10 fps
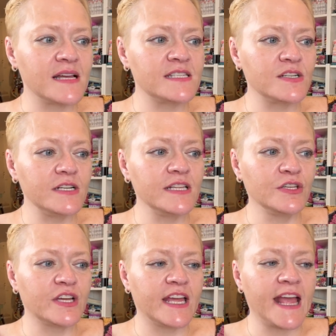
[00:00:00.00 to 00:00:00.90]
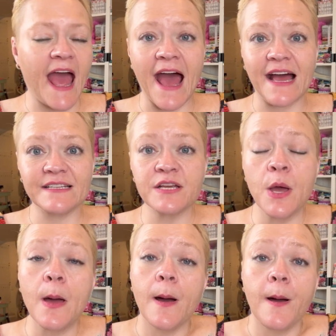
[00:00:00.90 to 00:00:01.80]
I started looking at
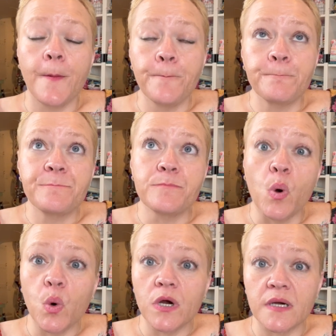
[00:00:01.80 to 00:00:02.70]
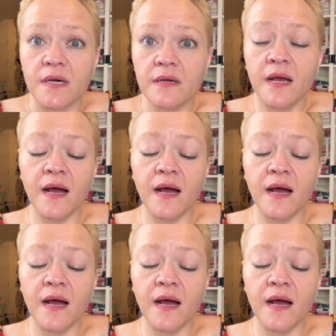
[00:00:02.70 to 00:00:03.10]
more